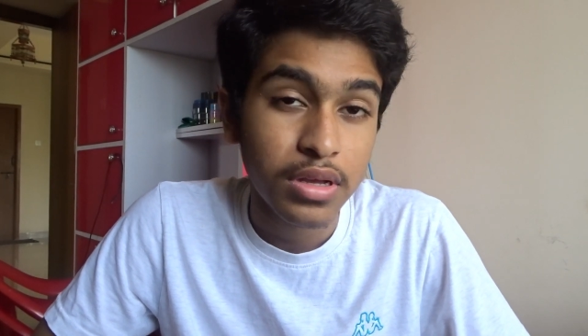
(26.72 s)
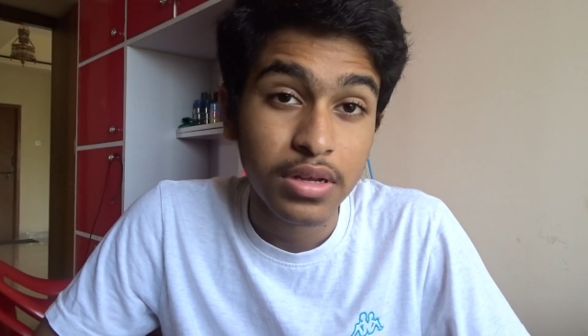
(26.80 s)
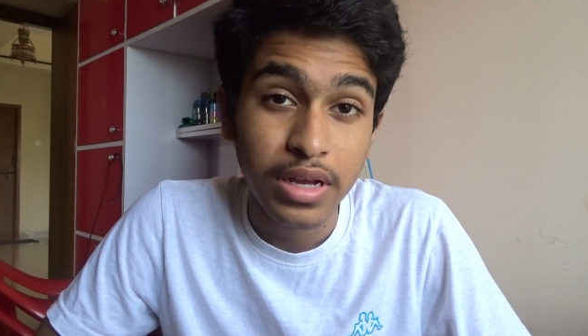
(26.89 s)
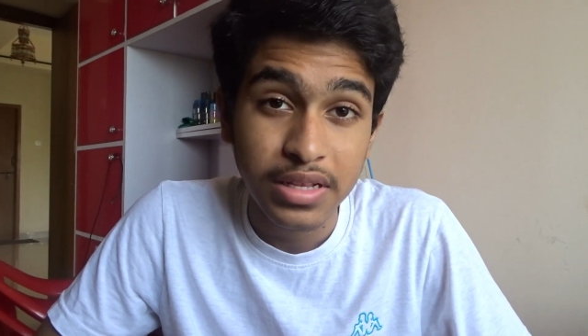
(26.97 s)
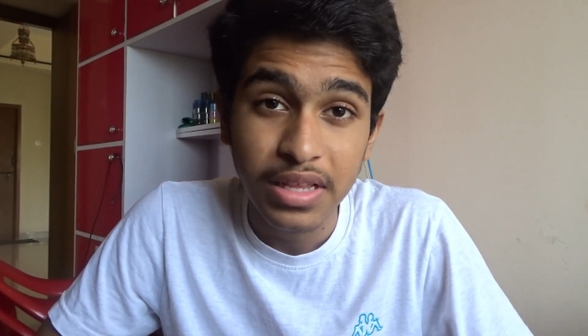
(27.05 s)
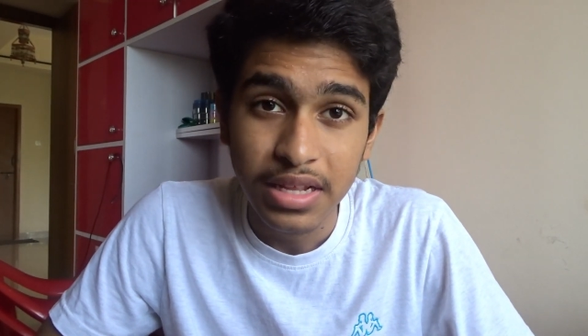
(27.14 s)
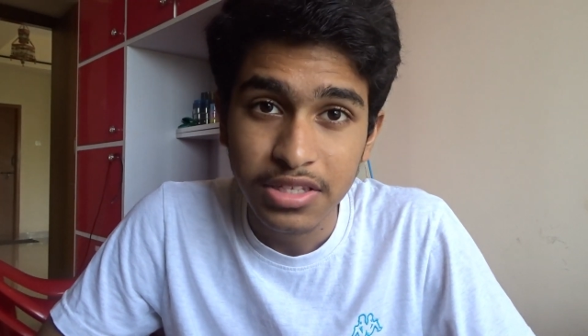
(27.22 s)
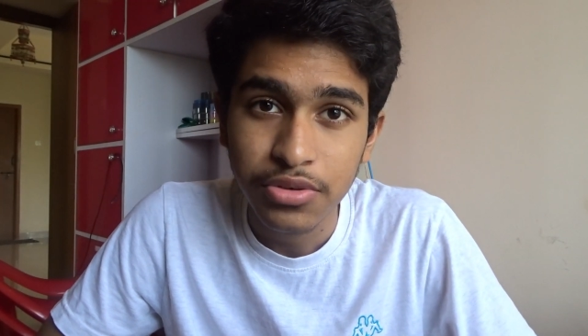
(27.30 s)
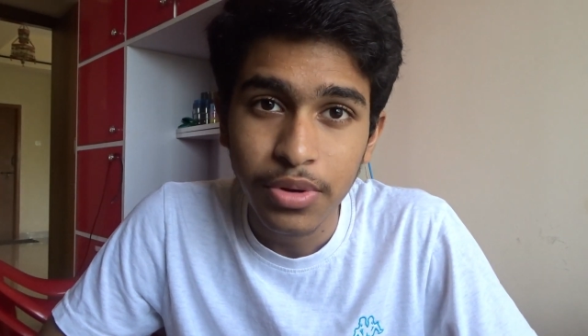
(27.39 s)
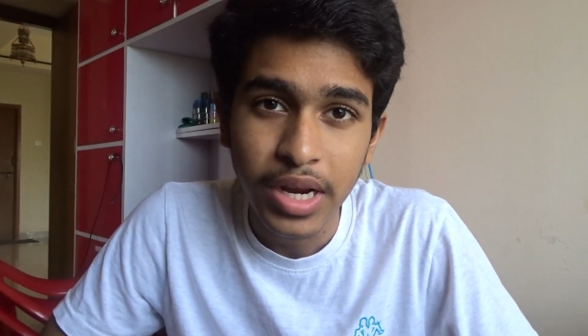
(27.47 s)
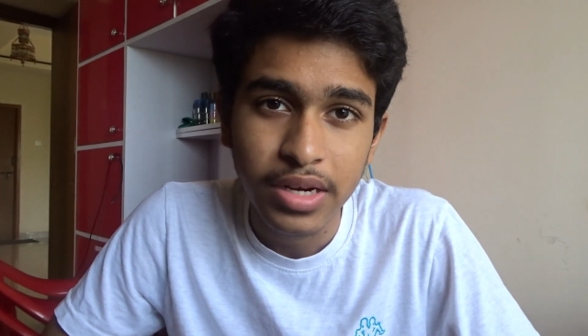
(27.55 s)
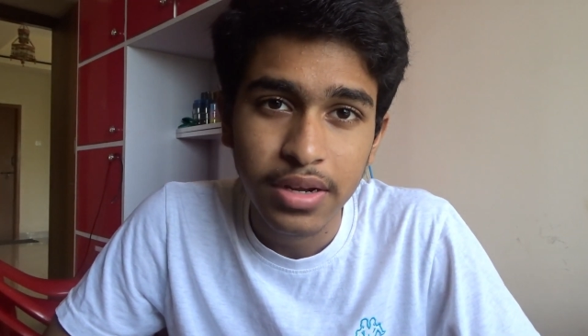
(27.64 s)
And that's
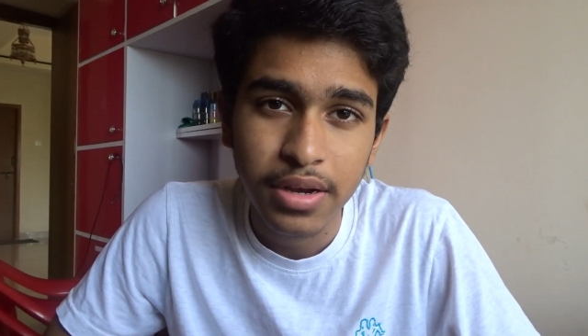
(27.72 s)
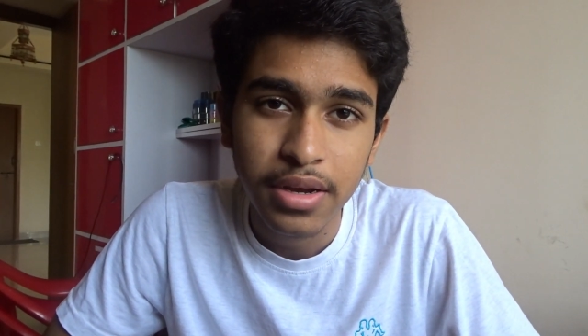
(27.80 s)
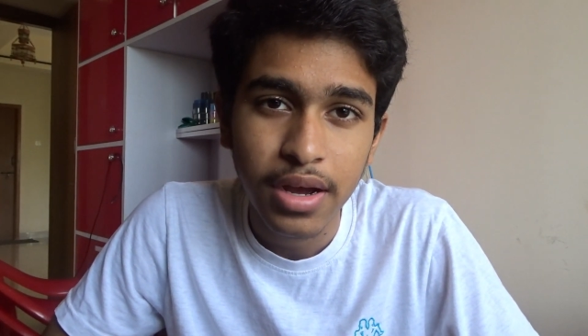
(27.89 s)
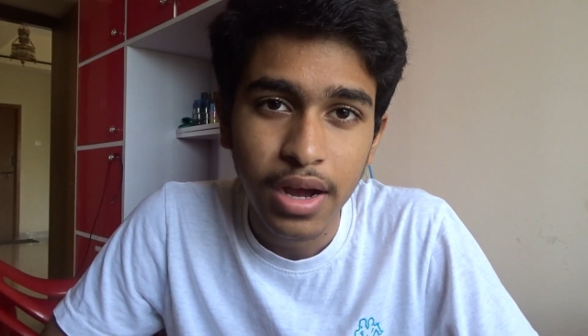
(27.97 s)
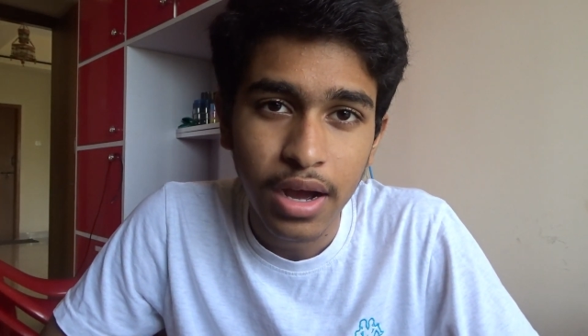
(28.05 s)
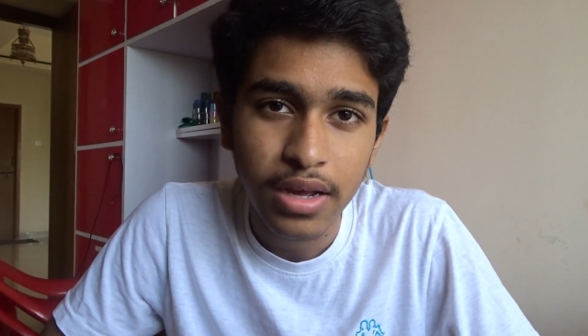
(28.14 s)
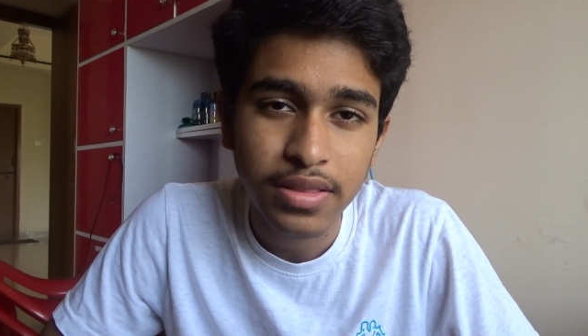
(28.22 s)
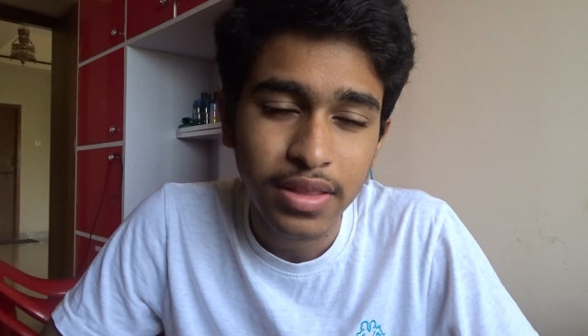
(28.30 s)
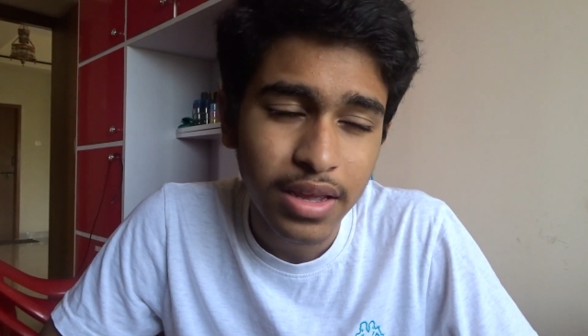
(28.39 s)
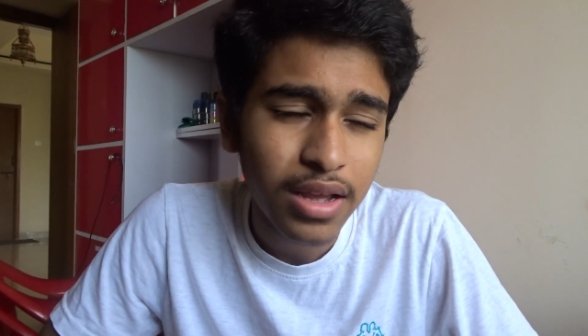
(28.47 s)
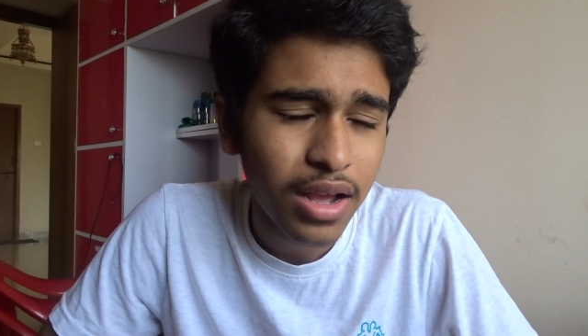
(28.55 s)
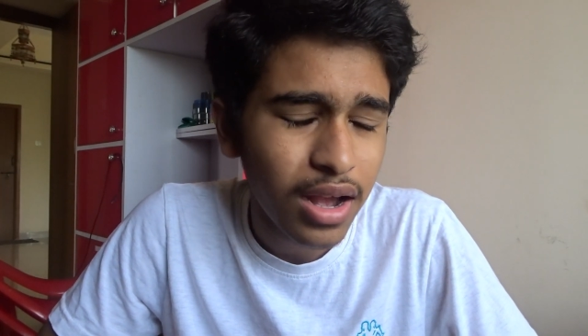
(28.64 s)
right. I
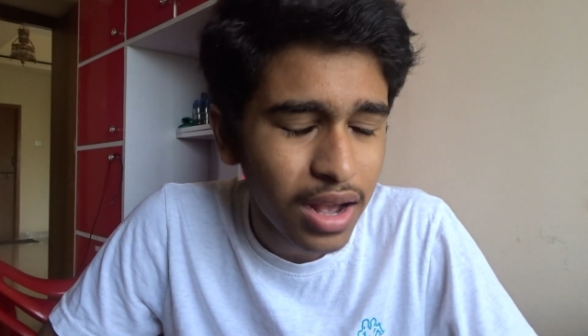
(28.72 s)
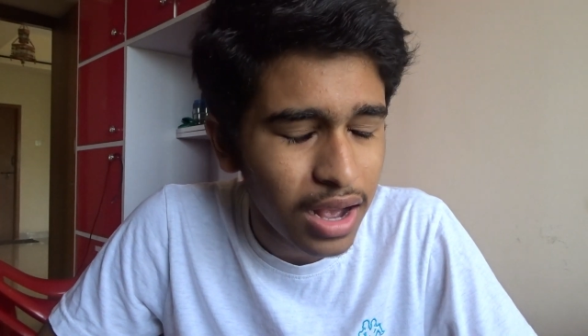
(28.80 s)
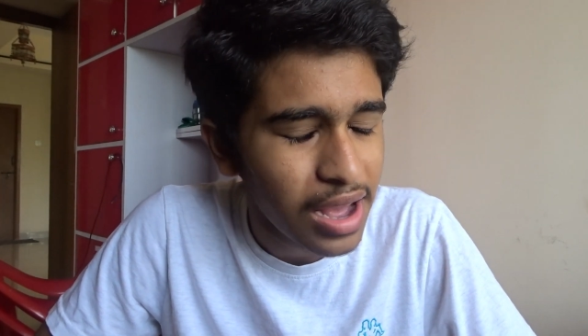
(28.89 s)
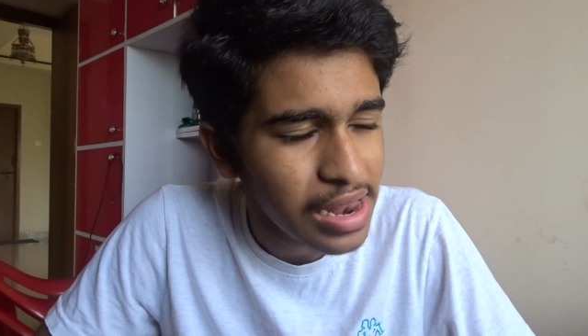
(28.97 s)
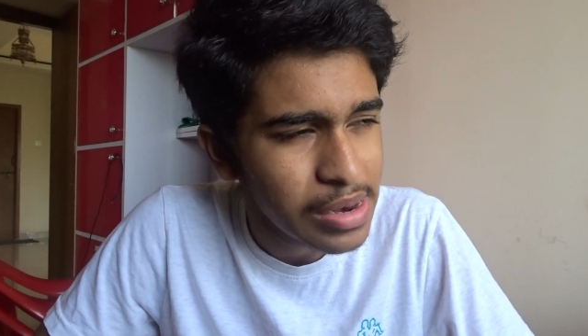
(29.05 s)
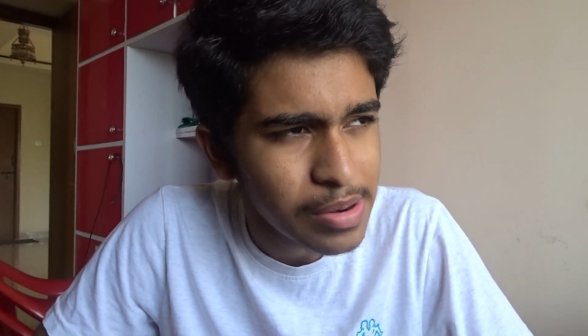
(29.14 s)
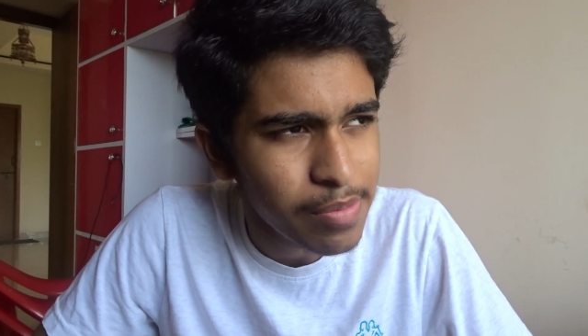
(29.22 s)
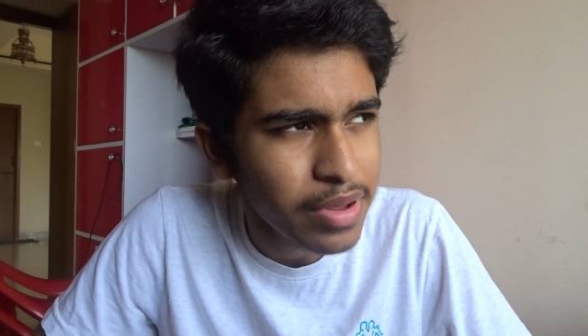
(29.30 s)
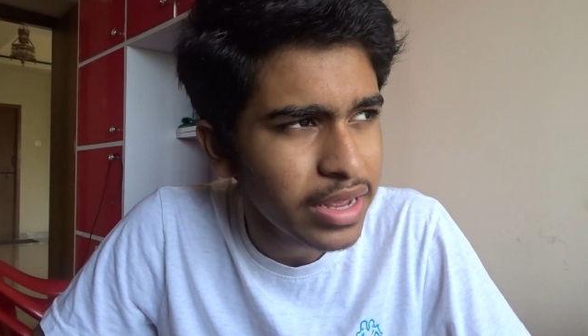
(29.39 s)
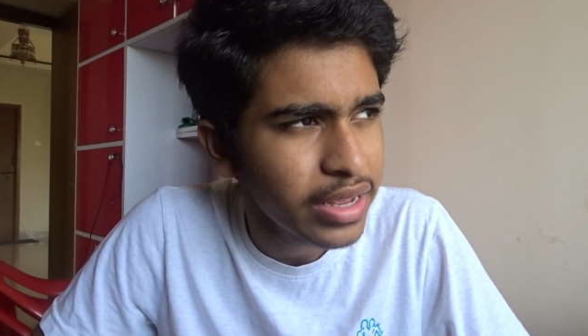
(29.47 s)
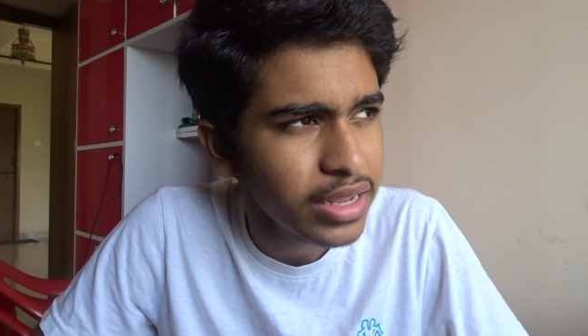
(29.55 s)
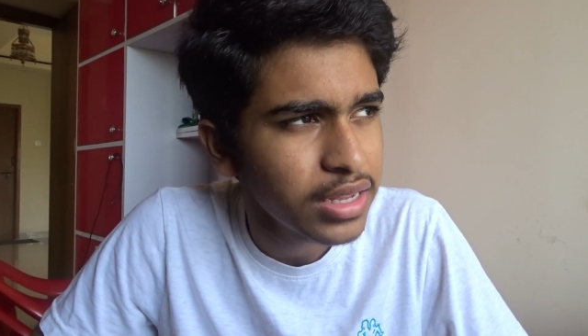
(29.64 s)
think I'll
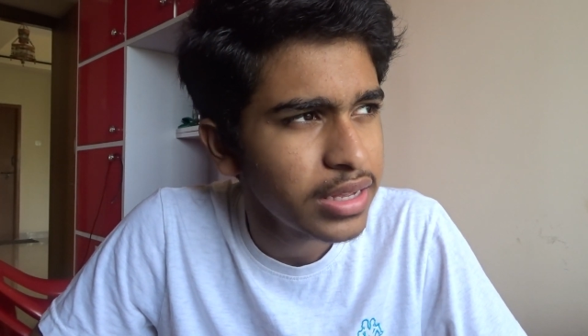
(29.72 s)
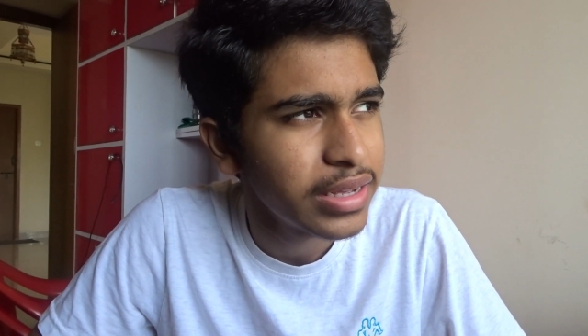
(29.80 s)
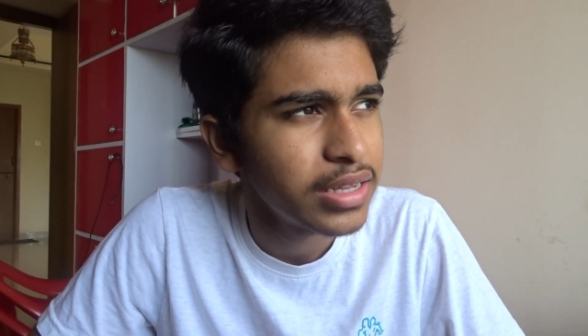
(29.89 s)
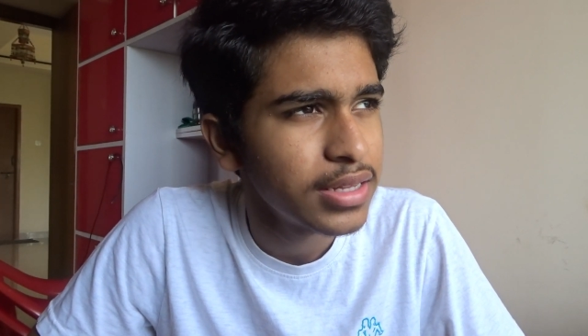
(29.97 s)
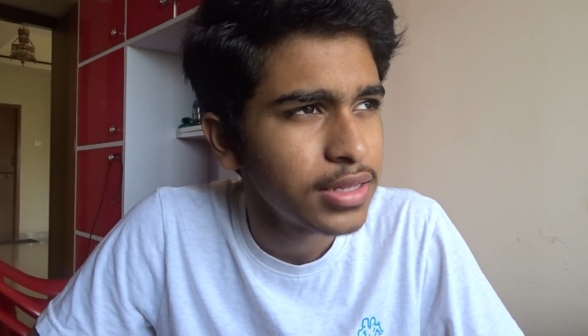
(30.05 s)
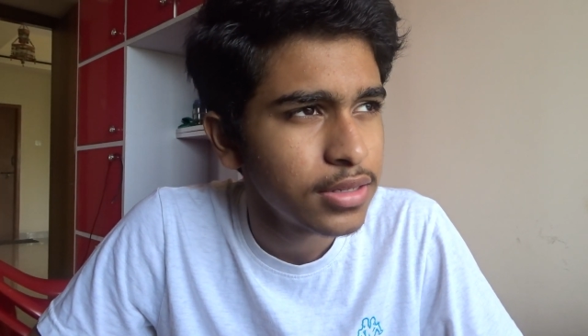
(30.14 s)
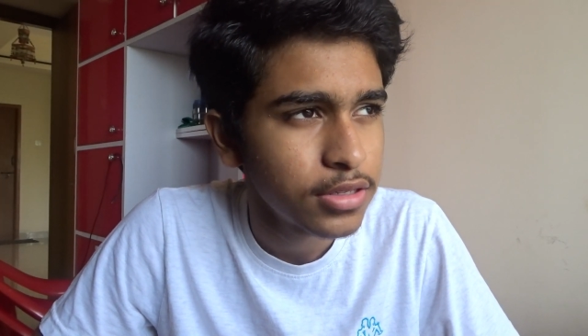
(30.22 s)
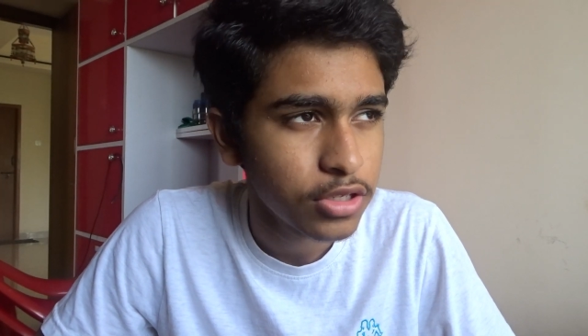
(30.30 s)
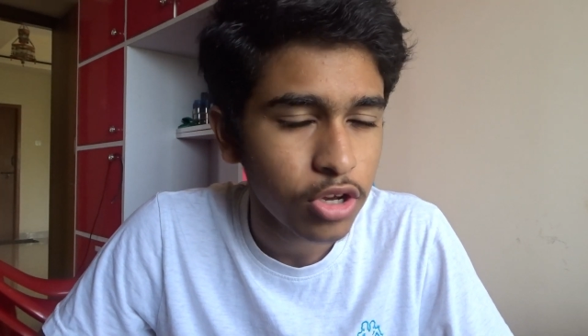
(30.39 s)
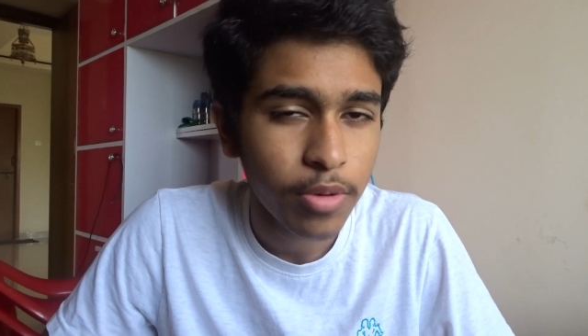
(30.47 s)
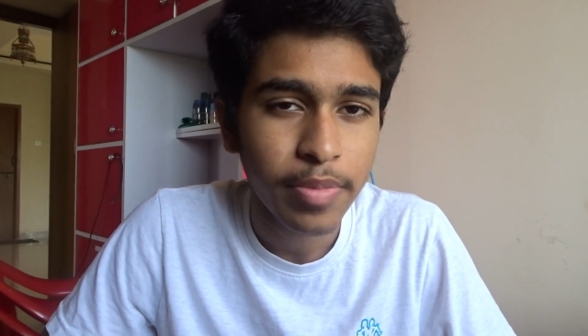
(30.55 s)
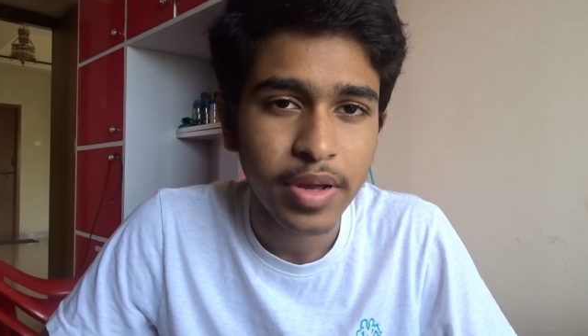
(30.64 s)
be
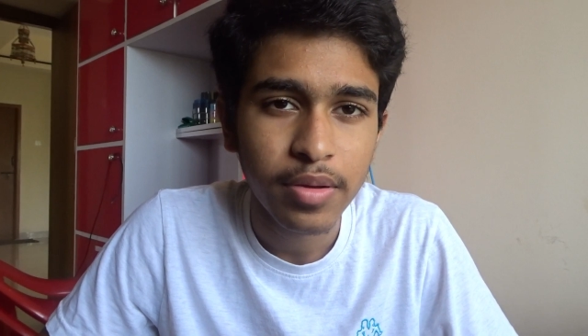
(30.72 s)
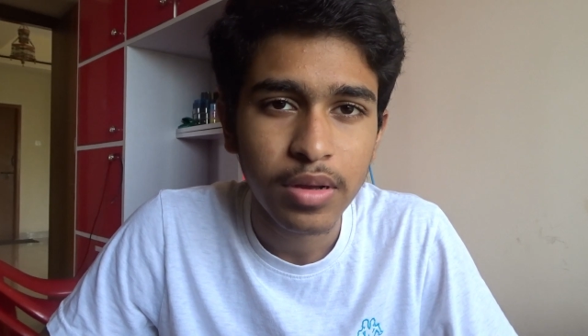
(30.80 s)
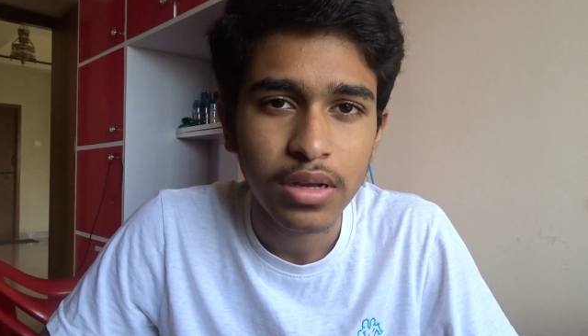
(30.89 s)
stopping